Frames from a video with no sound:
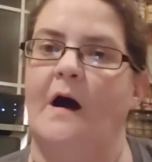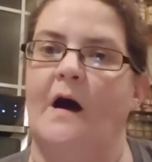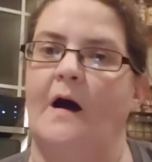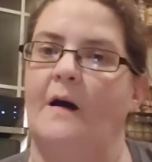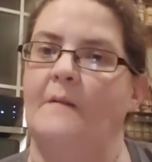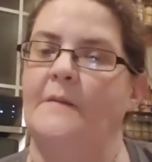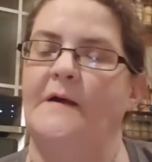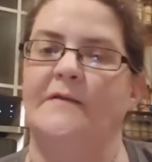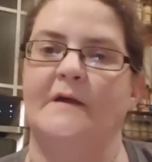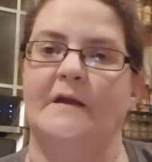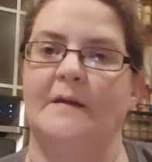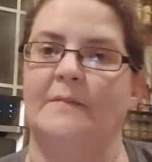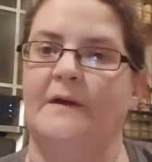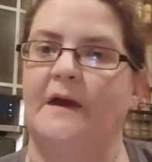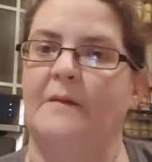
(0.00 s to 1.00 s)
And
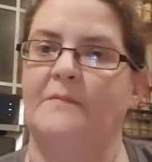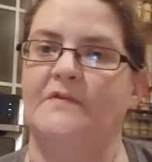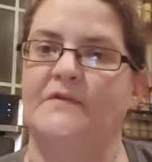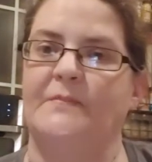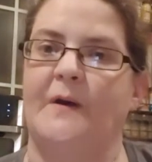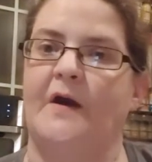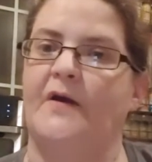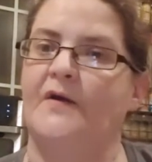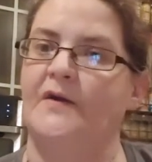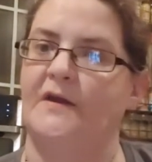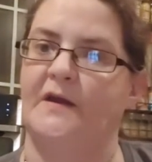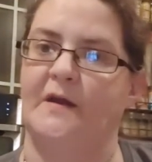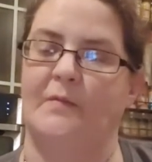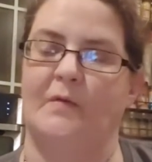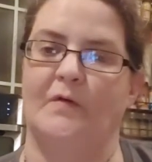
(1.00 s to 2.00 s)
then I became inspired
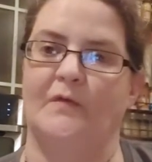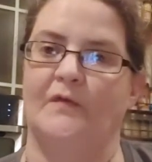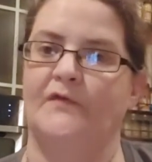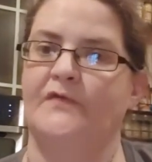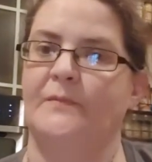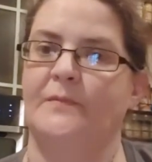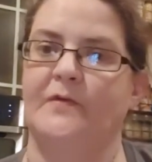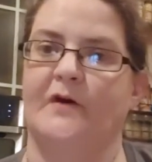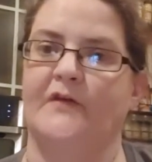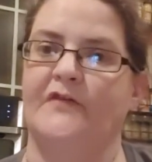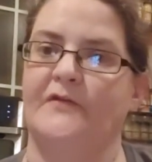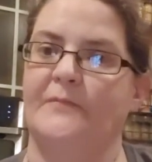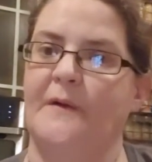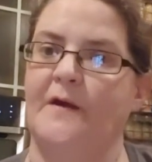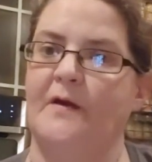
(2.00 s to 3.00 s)
and I wrote some
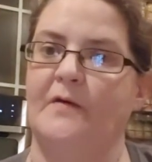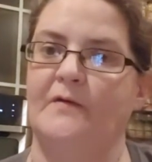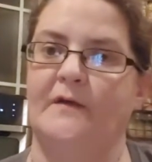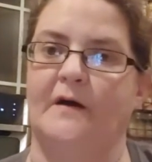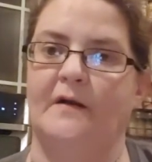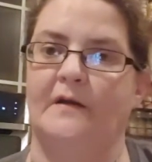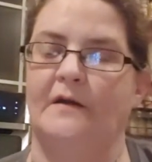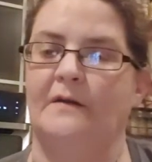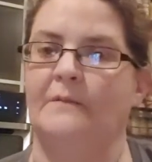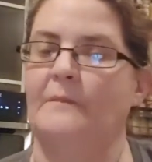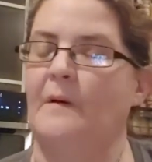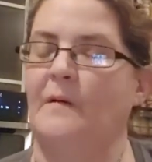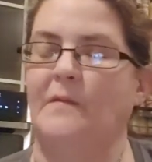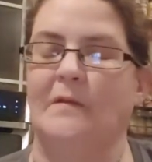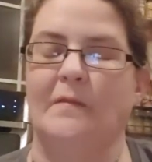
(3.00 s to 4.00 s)
thoughts of my own down
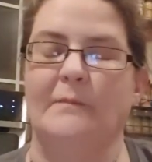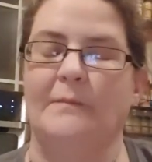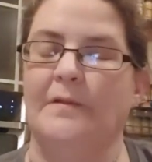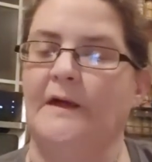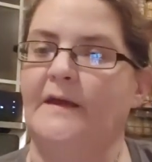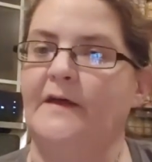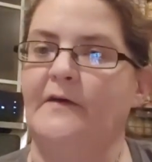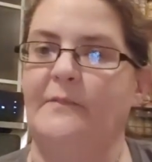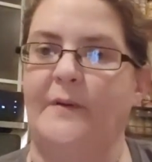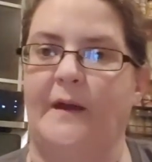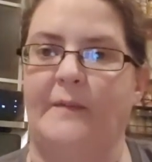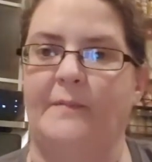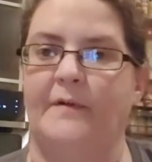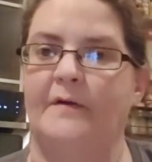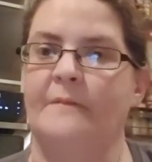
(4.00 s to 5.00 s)
on plenty of
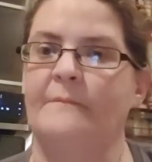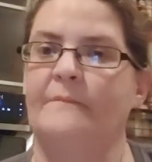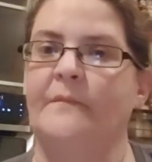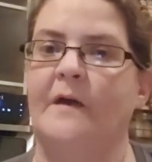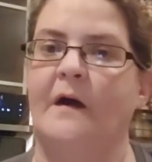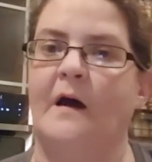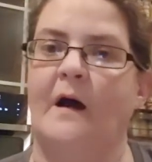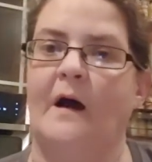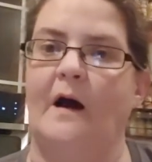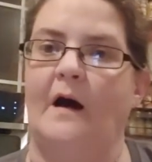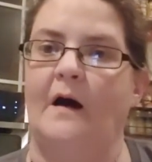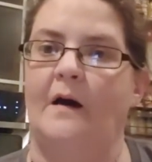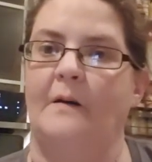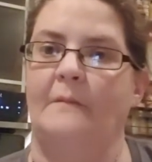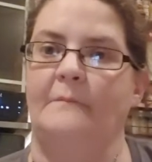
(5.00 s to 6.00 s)
paper.
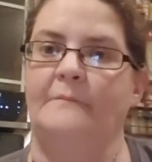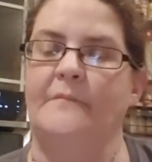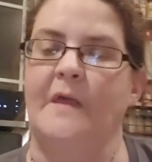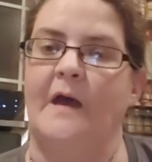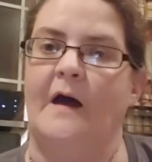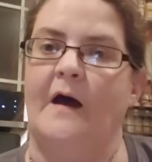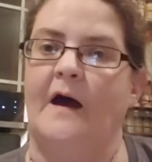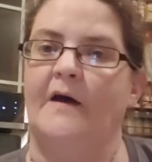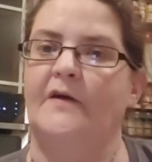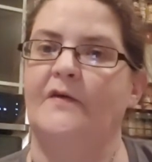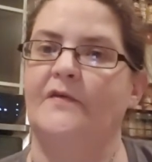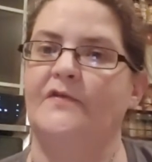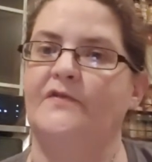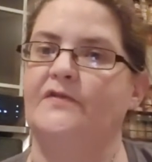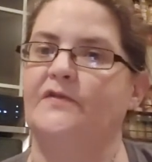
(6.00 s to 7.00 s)
I
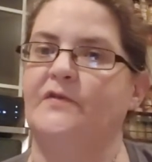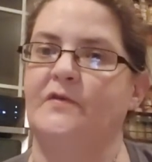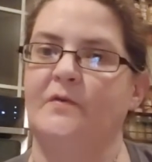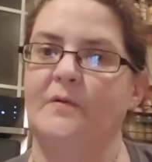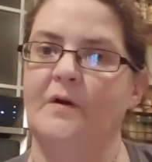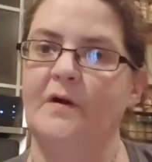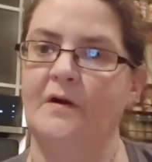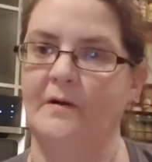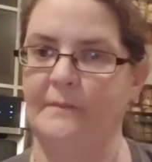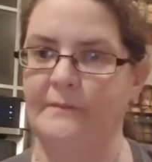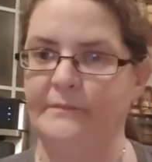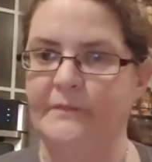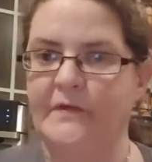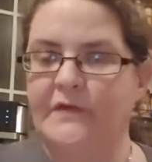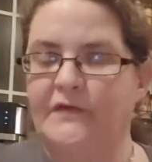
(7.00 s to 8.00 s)
used to
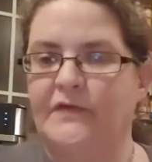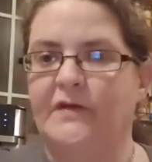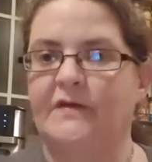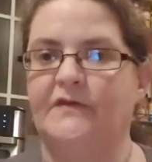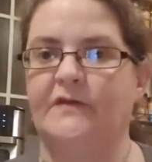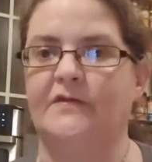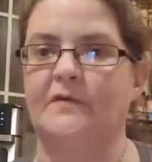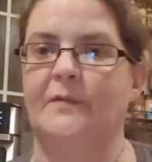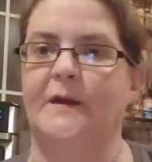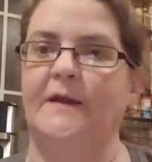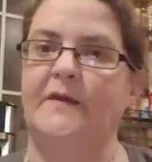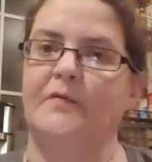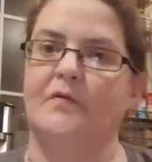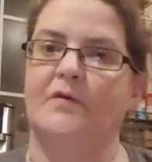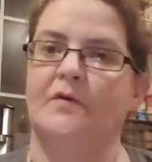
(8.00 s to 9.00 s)
sit in the
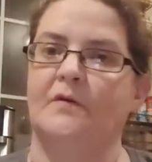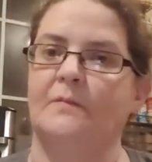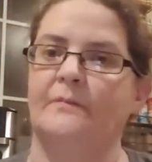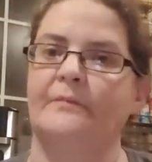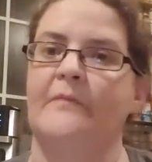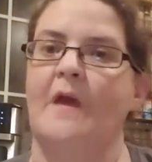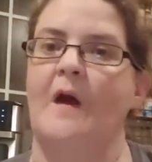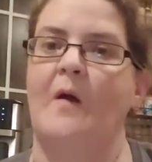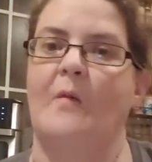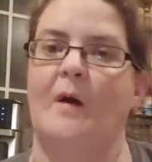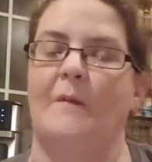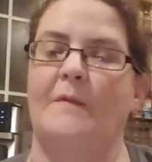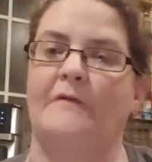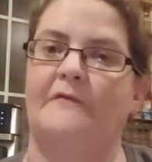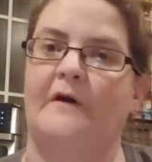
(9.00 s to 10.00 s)
waiting room
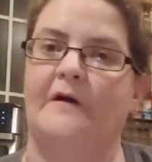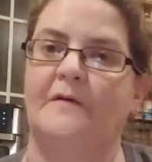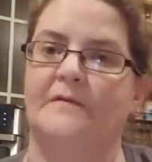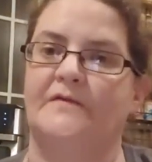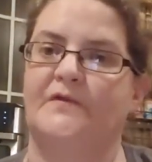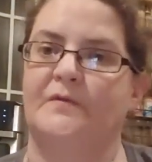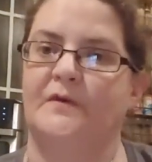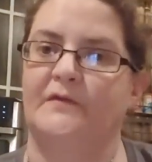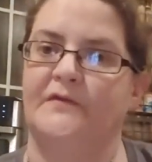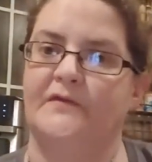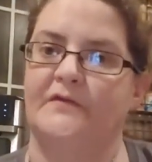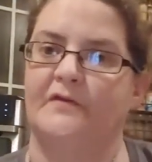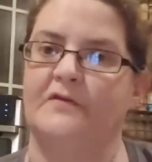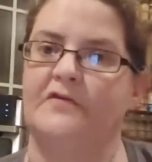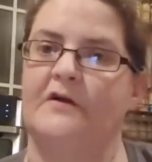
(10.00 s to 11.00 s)
while my father was doing
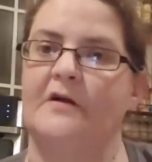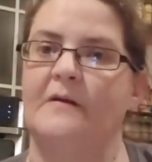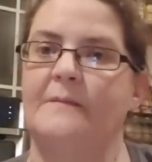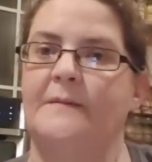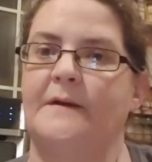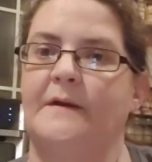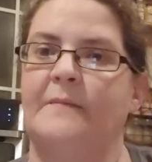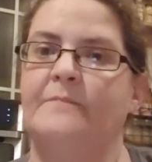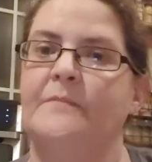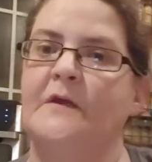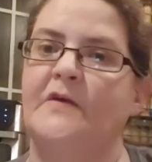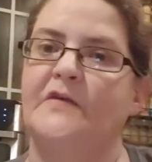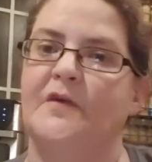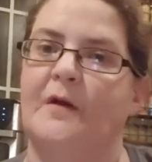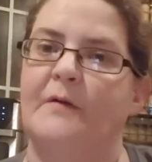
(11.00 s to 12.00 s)
physical therapy.
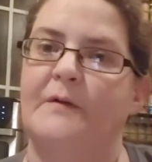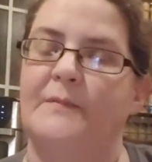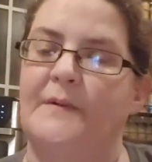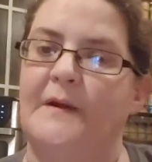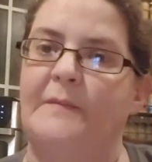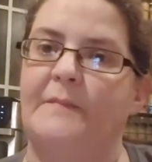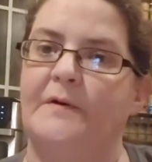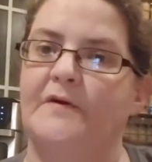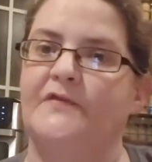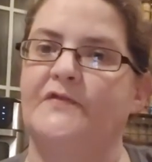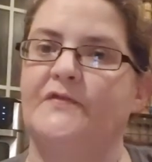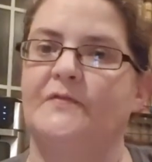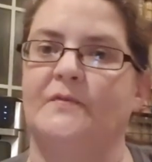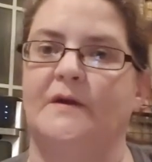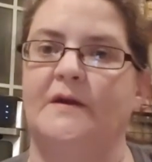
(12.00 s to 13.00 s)
So I would bring books
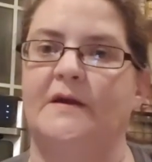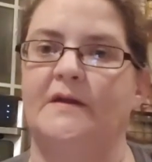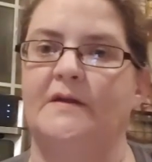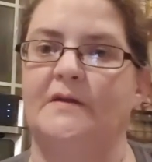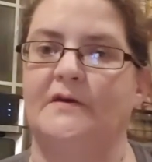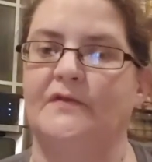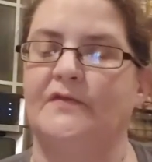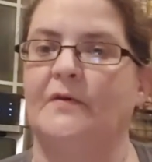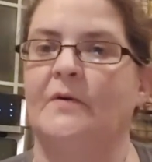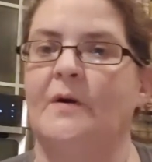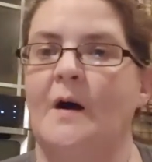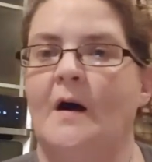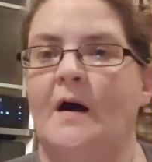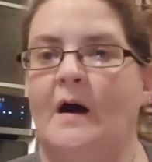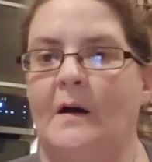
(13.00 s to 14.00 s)
to read and also
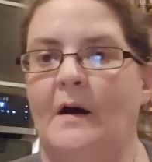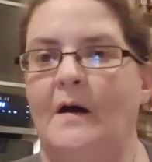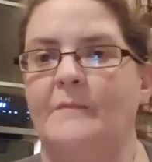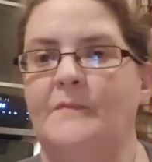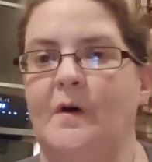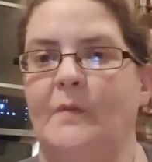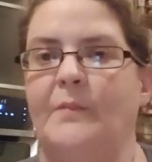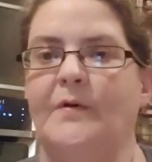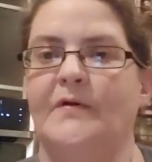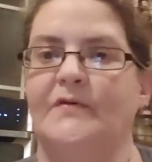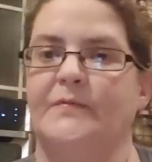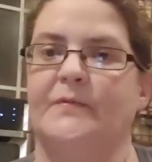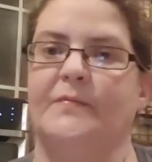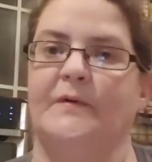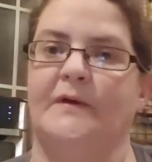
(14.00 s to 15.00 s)

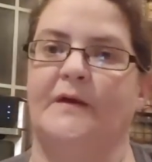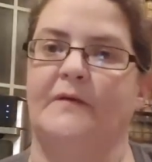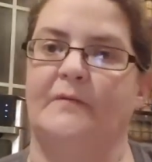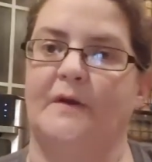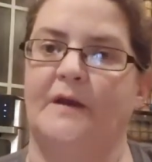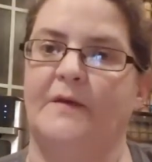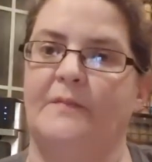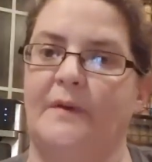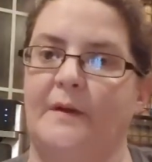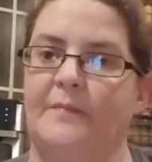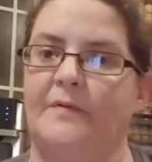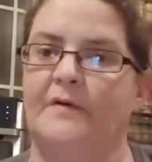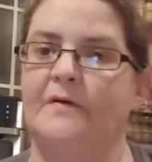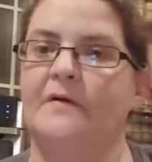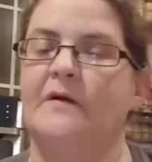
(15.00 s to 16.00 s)
notebooks with plenty of writing
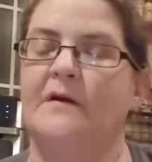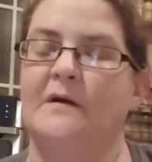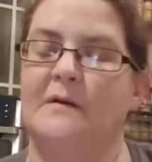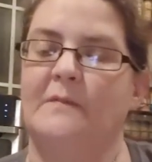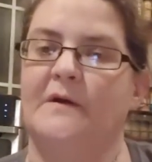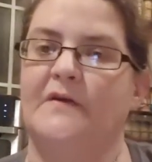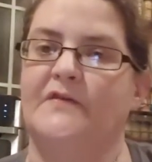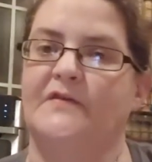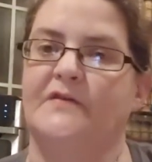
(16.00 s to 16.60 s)
paper, make